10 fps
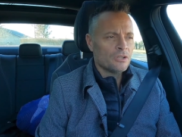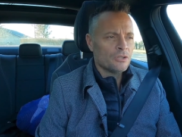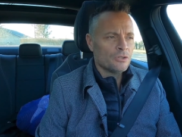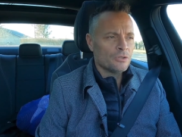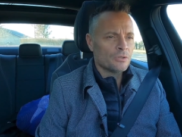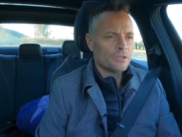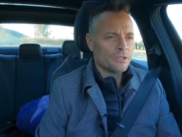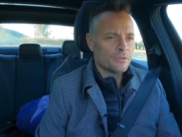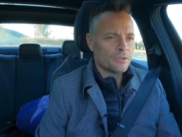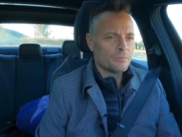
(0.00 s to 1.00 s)
you'll
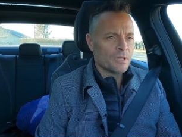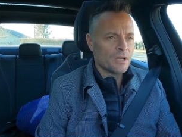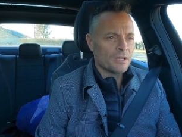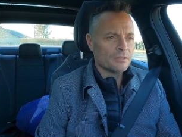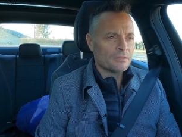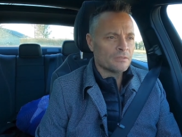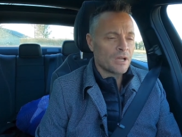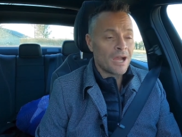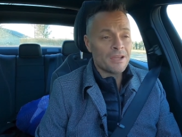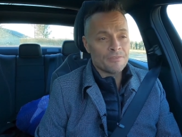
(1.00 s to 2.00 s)
hear about,
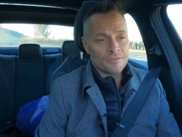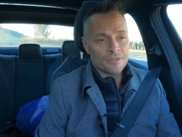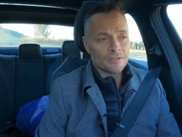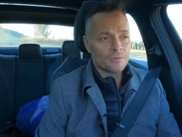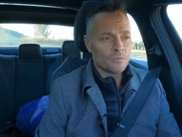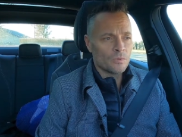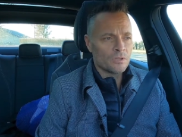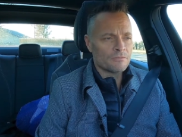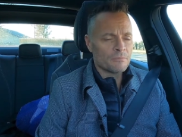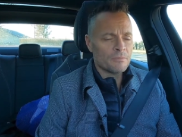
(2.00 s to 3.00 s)
I think, one
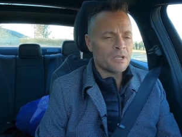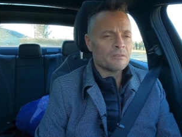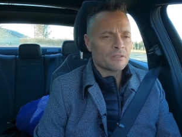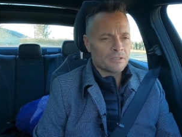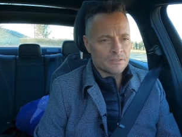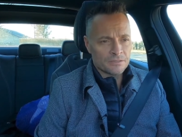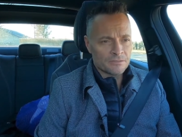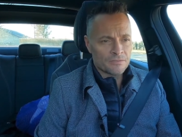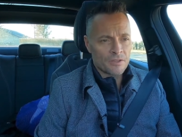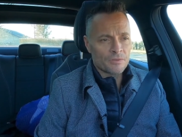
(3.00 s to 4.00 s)
of America's,
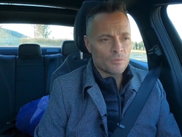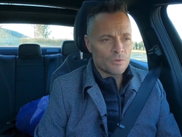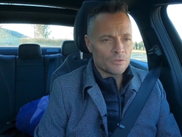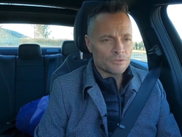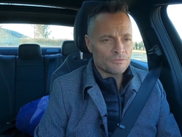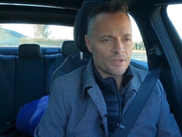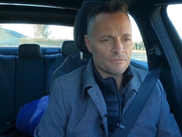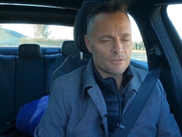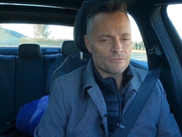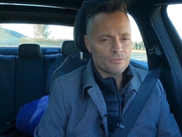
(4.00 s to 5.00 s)
if not the world's
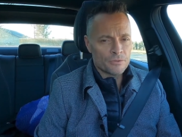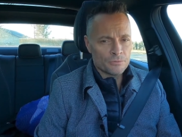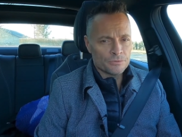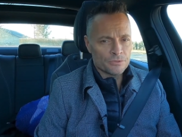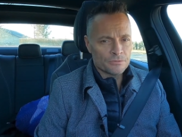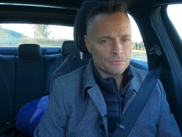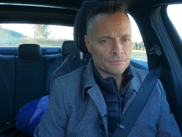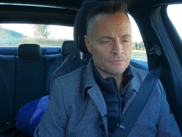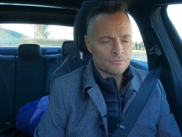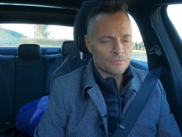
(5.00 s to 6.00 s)
favorite fruits
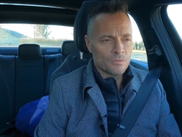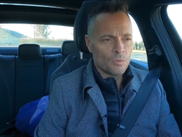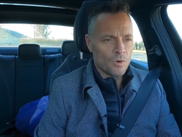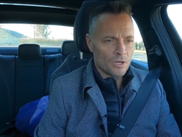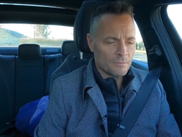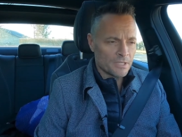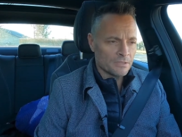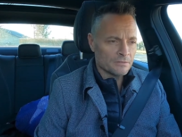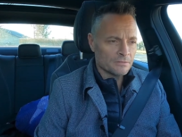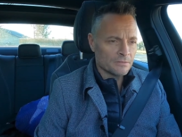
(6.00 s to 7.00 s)

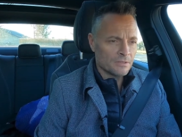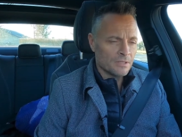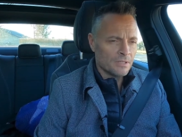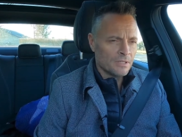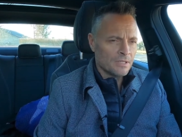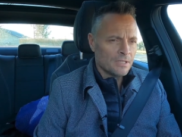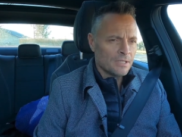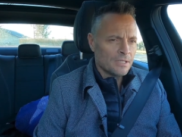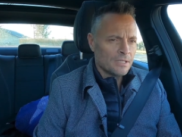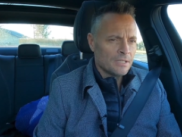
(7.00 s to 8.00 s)
watermelon.
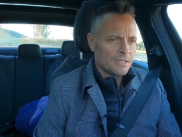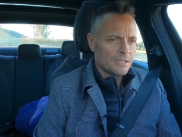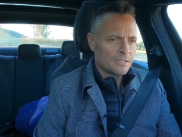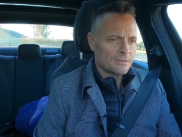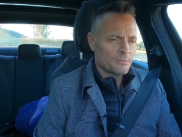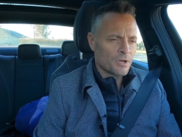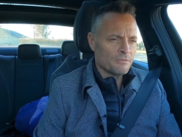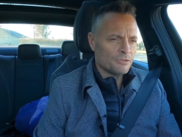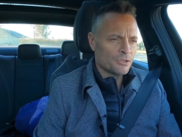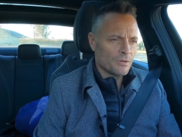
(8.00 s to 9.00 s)
That's a
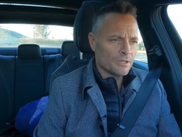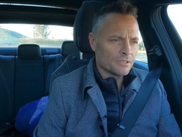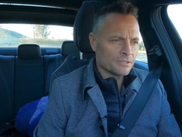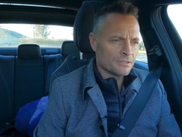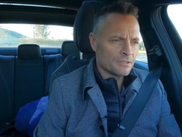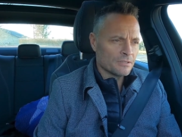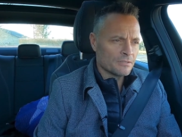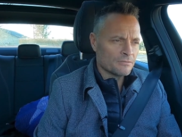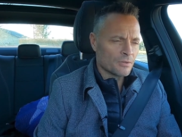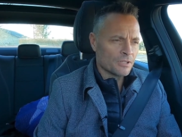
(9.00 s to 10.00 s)
brave choice
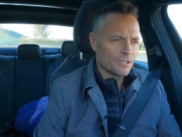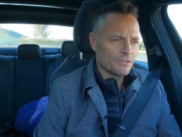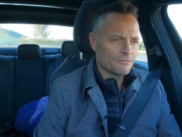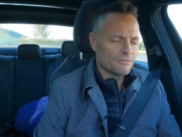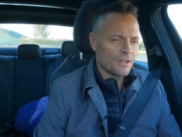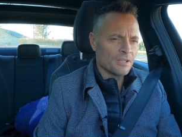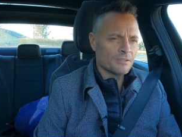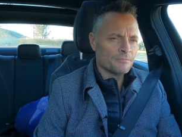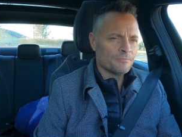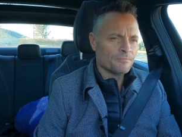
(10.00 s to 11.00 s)
for a young
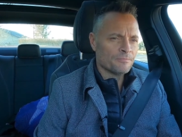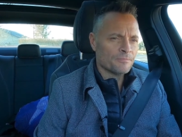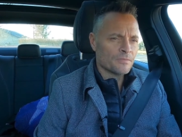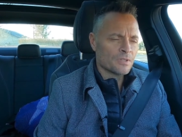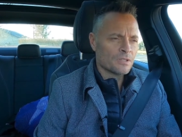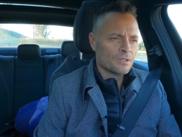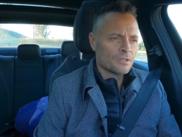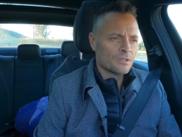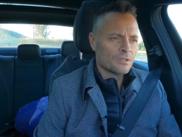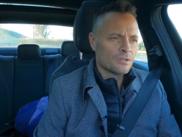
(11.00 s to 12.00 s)
fella
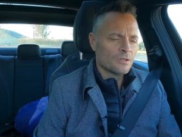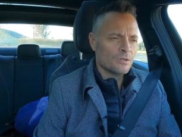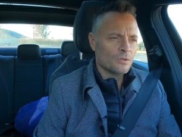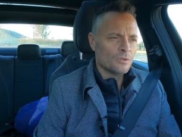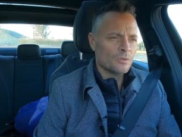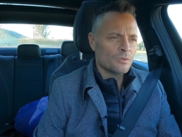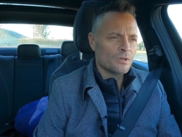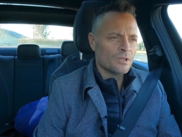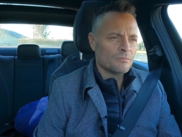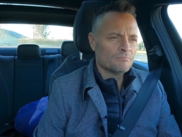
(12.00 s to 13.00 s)
who
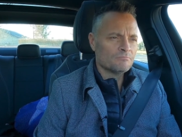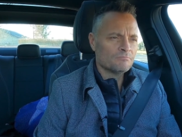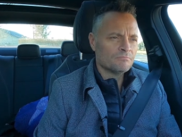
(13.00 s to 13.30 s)
um,